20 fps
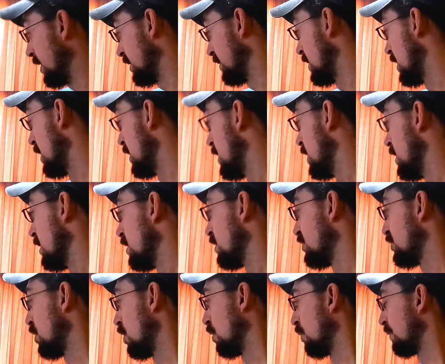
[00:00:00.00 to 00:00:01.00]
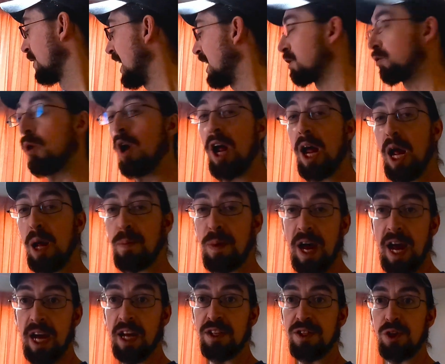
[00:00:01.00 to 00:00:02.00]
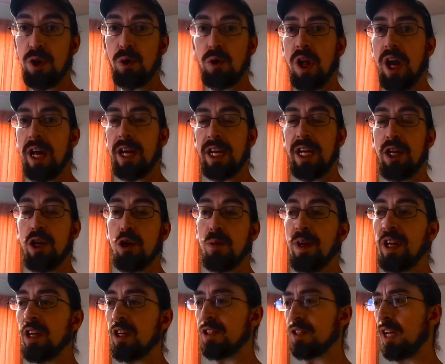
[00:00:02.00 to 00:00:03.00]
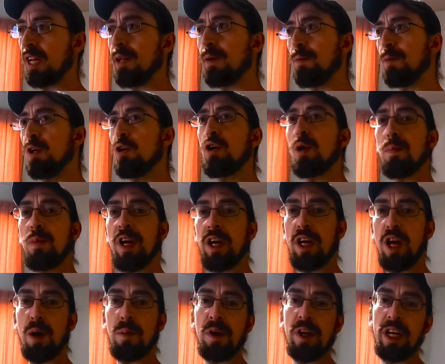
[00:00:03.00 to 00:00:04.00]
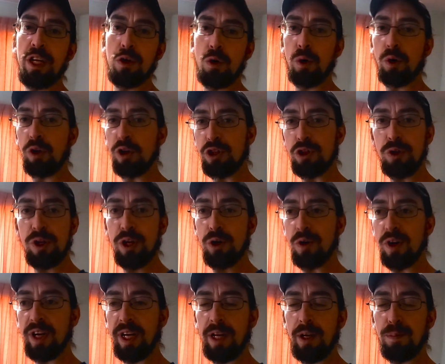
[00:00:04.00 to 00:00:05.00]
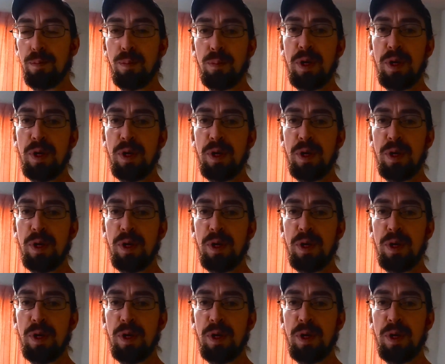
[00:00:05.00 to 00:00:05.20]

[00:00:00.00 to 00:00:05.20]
And so that's why I pack so light here, because like you can pick up any toiletry or any